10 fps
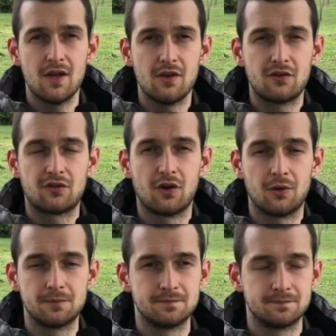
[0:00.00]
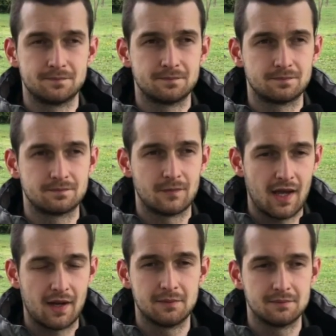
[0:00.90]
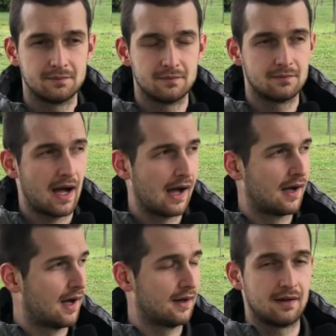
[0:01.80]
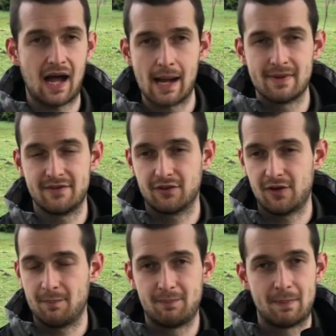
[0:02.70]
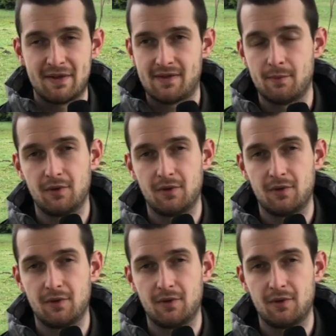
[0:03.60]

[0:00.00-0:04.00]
So, yeah, I'm having the best time of my